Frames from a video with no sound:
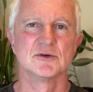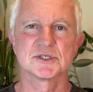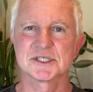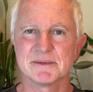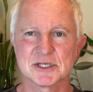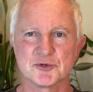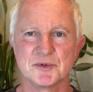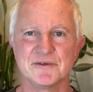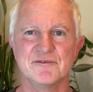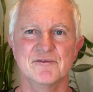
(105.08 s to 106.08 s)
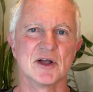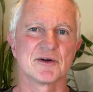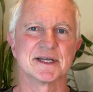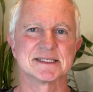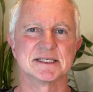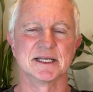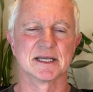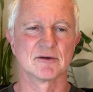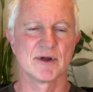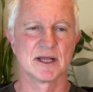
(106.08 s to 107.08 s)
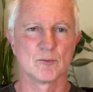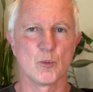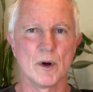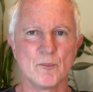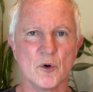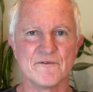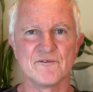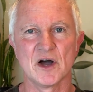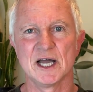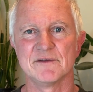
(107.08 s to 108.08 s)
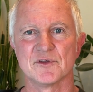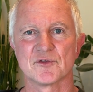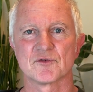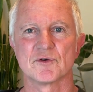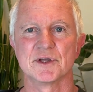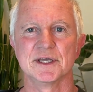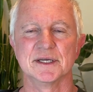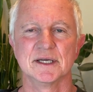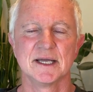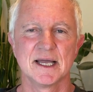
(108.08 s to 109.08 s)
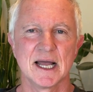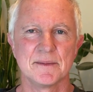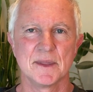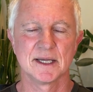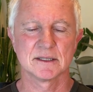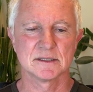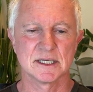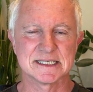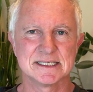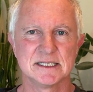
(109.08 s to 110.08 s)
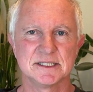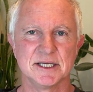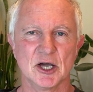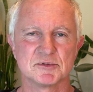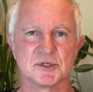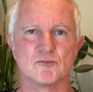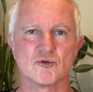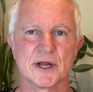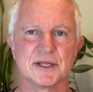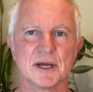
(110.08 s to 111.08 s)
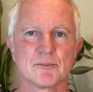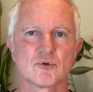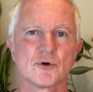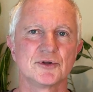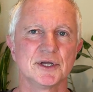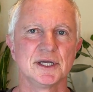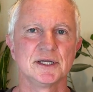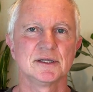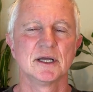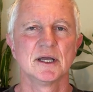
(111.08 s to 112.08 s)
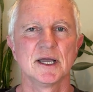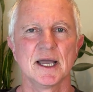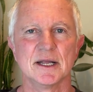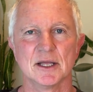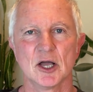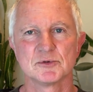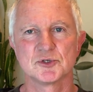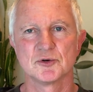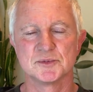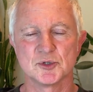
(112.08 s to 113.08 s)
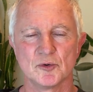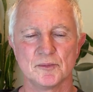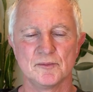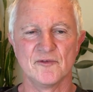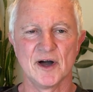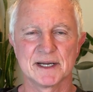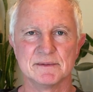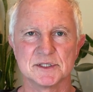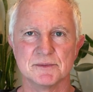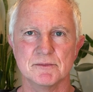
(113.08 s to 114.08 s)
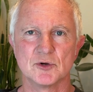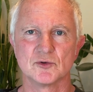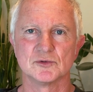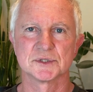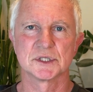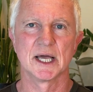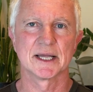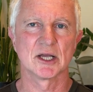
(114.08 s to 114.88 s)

Your stomach should be very acidic, around 1.5 to 3. And that acidity helps to break down protein, and it helps you absorb vitamins and minerals like